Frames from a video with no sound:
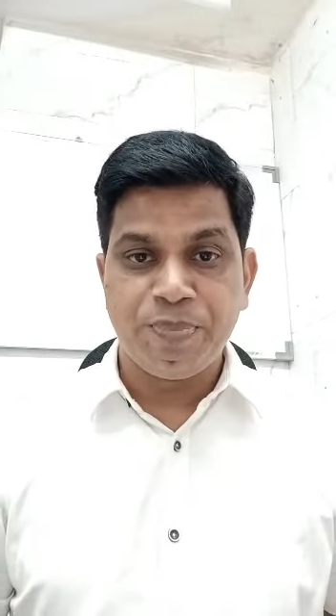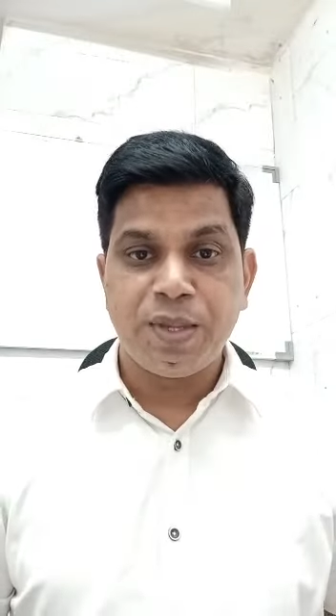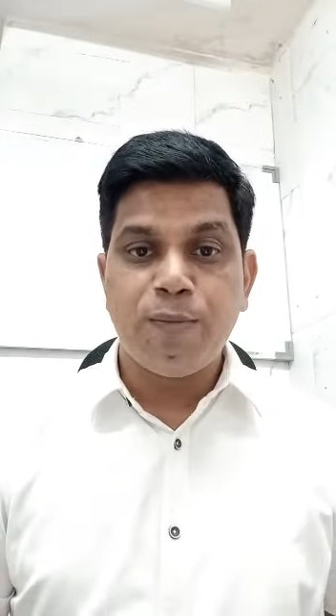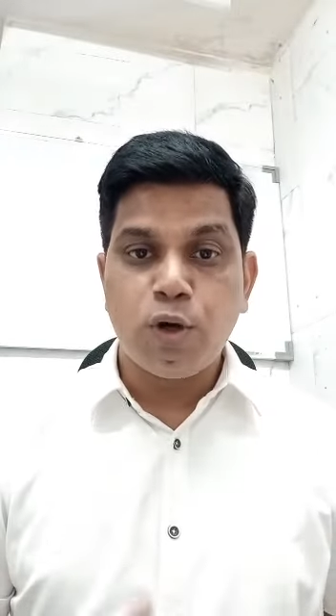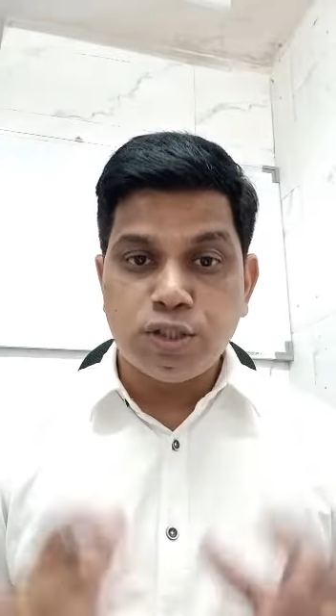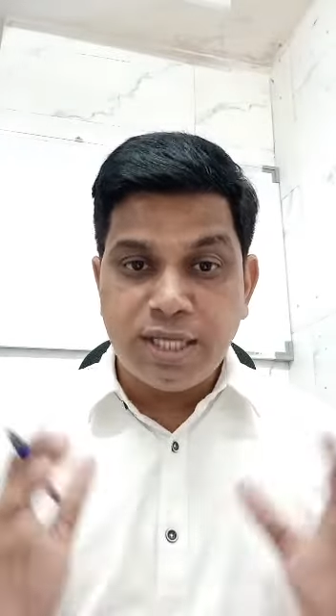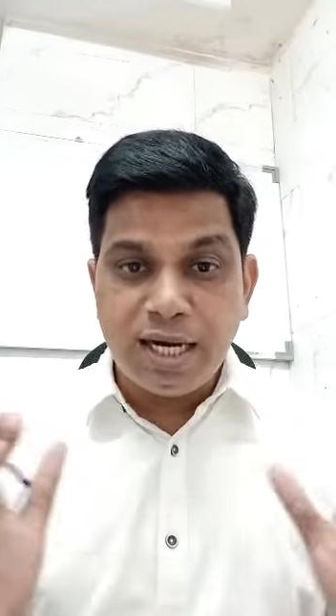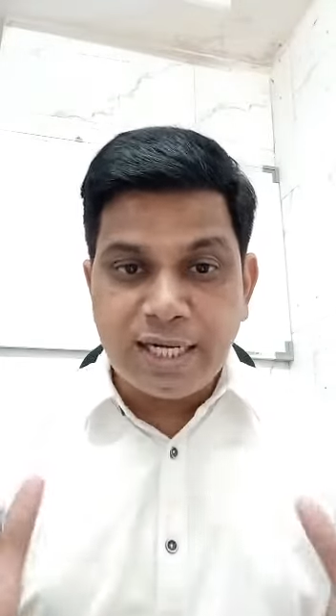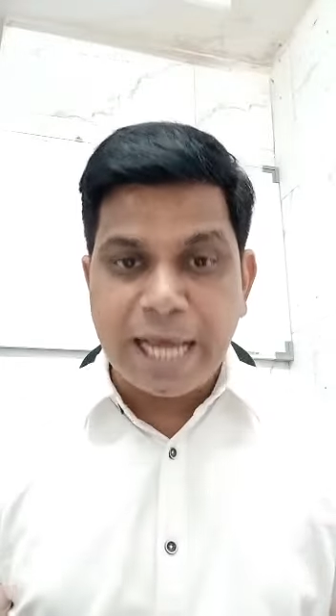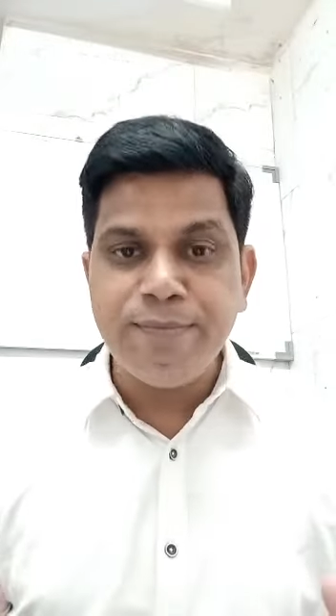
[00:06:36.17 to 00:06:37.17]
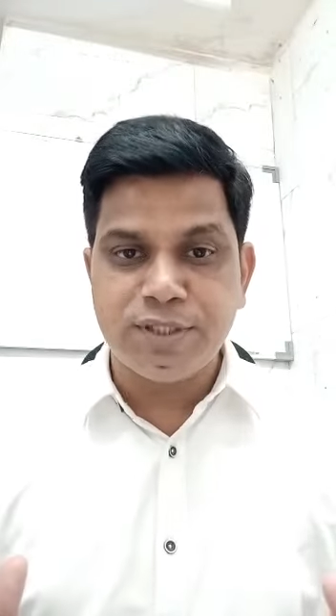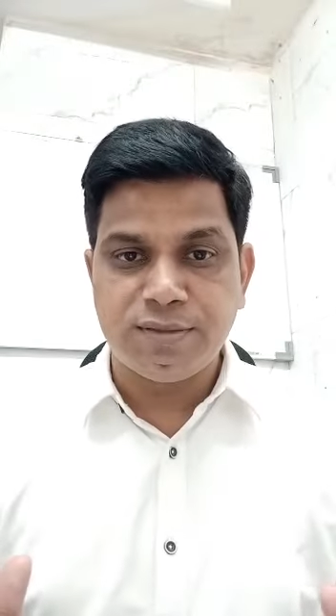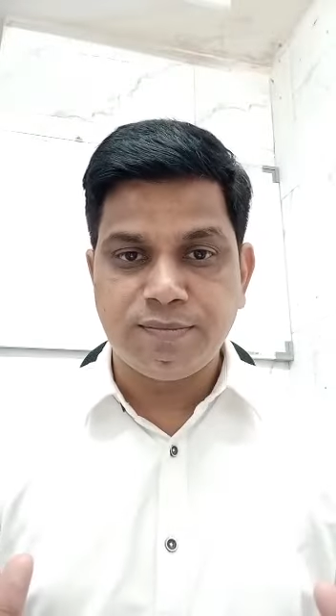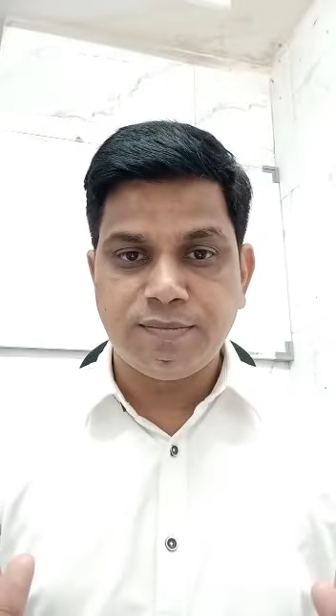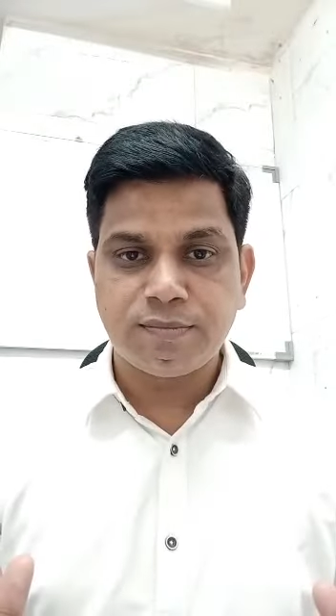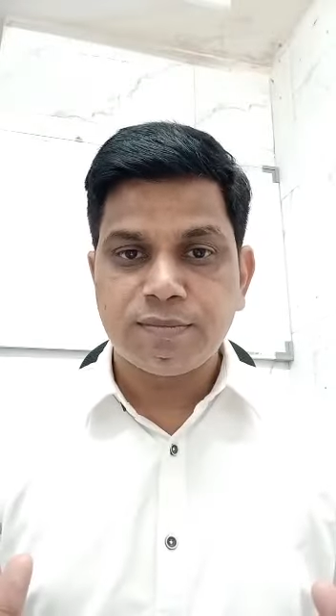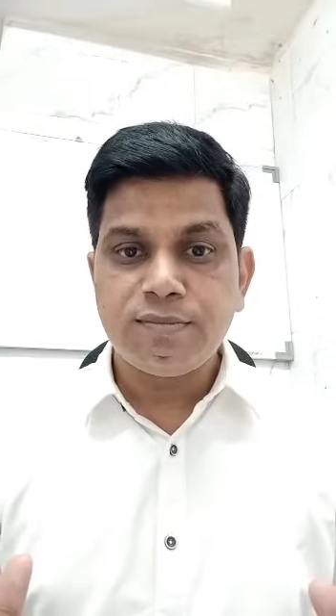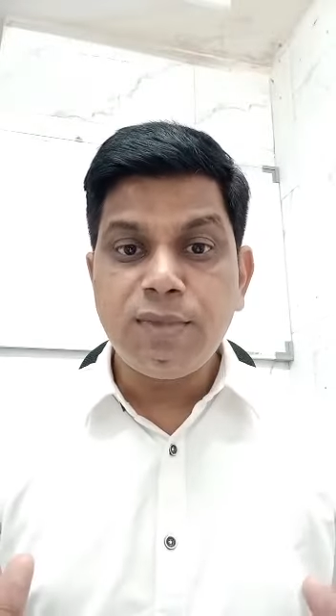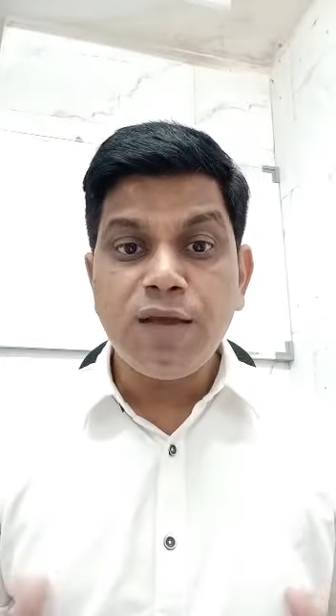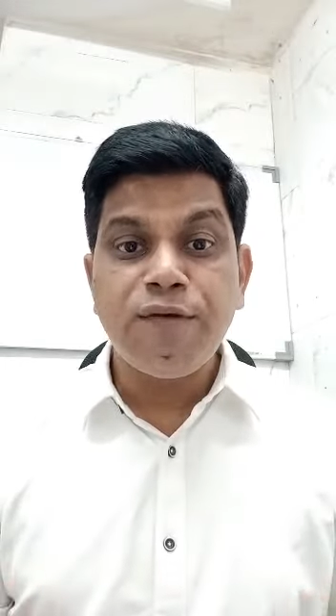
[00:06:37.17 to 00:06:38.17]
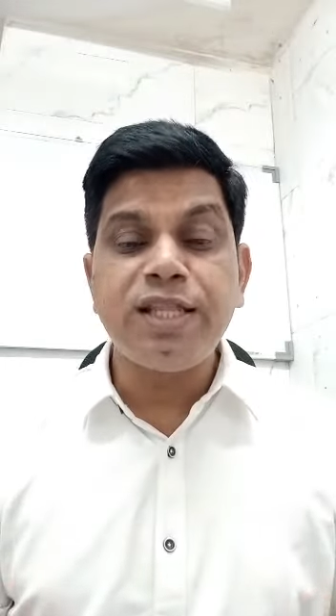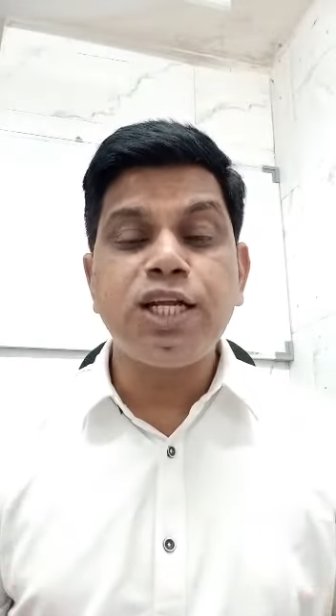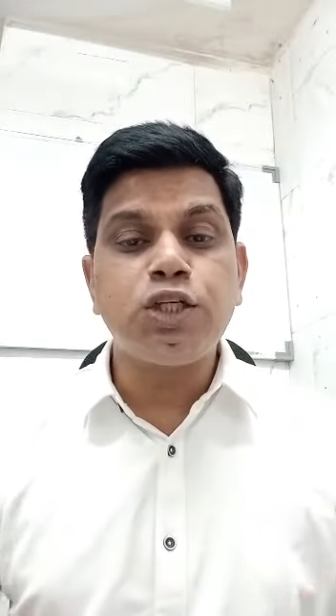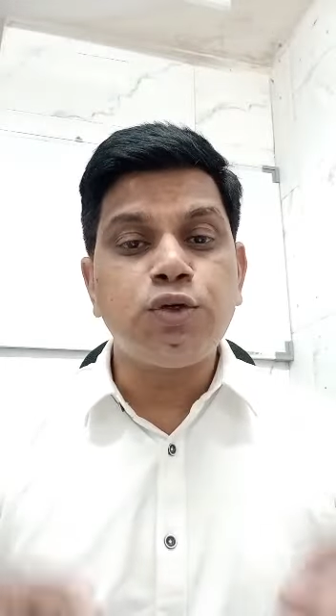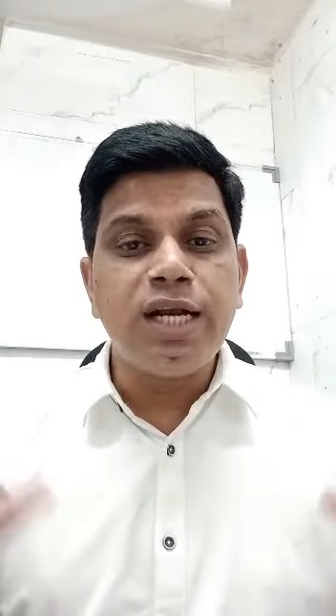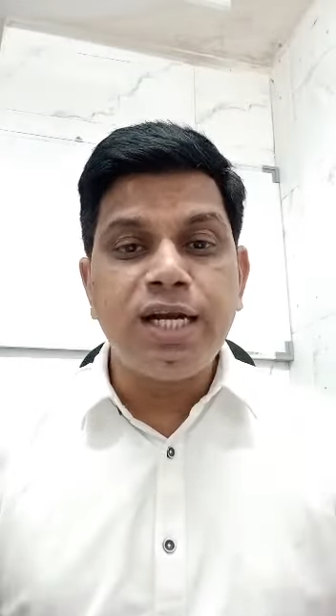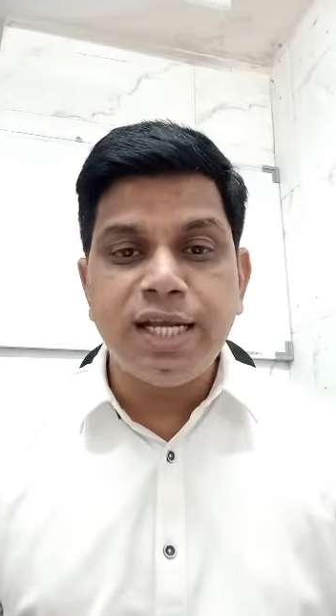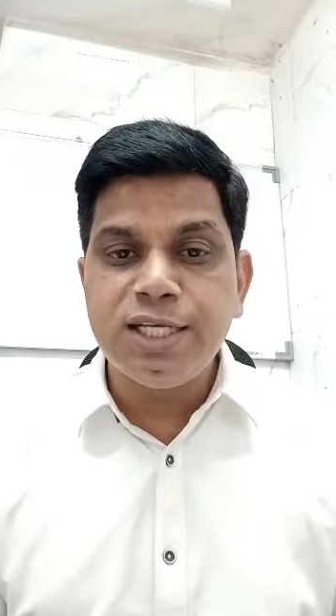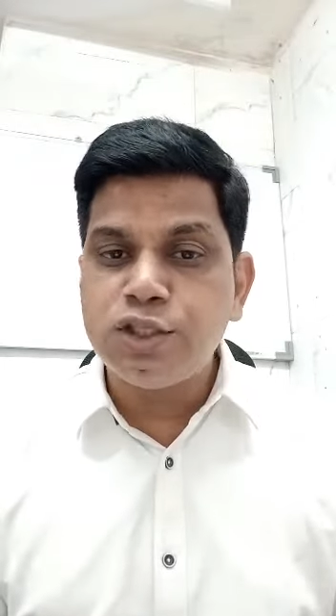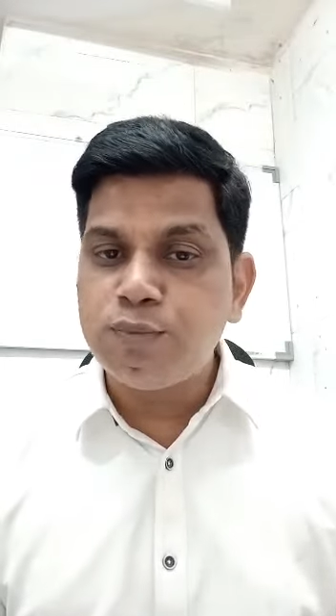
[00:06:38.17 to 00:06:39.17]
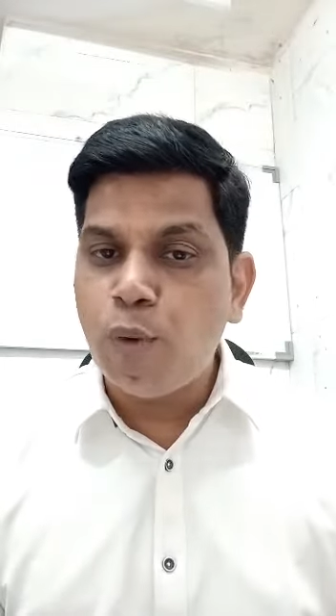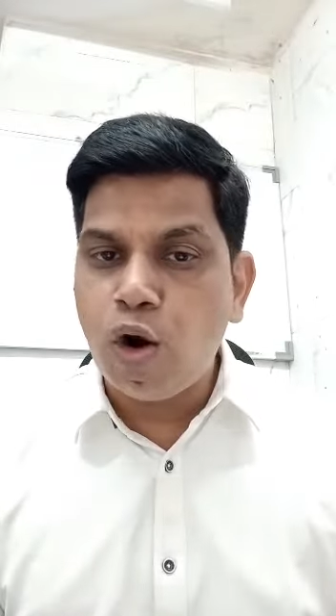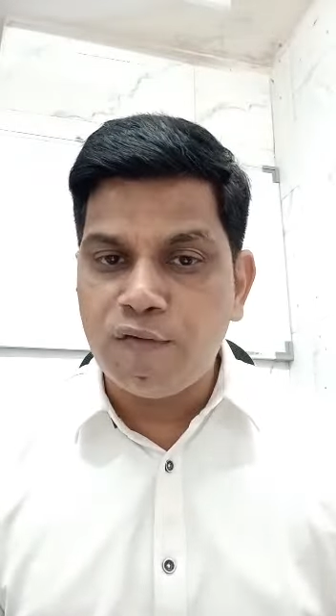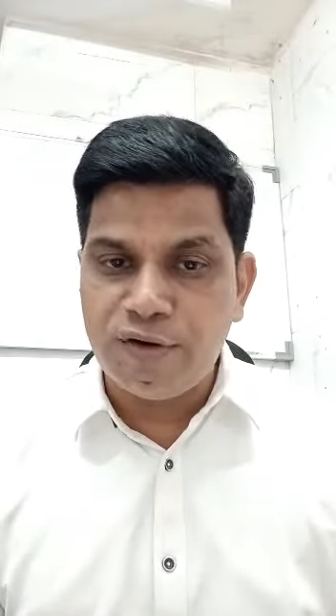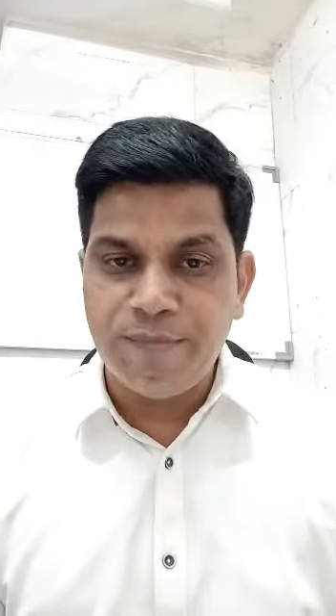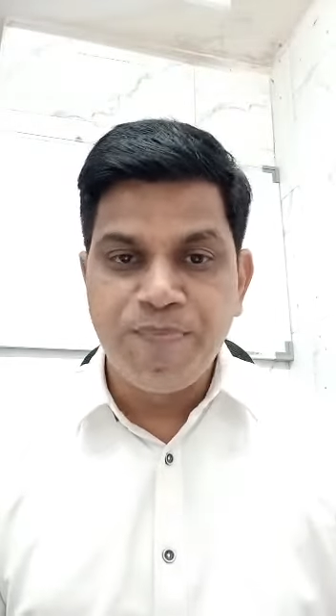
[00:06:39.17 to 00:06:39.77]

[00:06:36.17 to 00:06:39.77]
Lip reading: because there are times when the totality is smart,